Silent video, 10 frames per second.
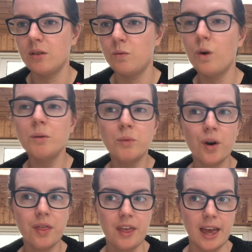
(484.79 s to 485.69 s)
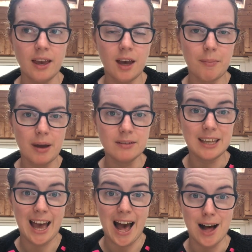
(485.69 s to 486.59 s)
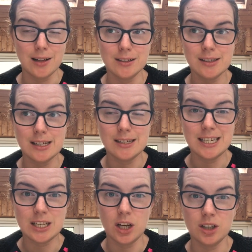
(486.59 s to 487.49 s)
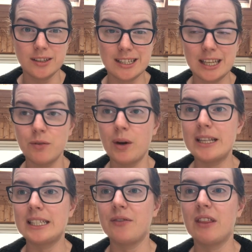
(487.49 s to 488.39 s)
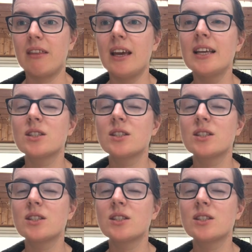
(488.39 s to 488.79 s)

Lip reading: one more thing about KALS and knit-alongs and giveaways and everything.